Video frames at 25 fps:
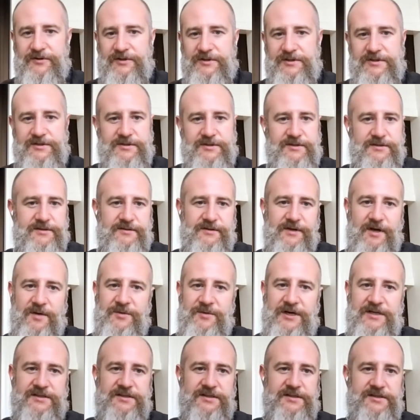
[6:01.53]
It's a
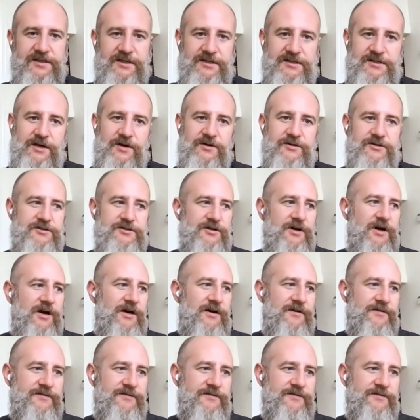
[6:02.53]
6-hour drive.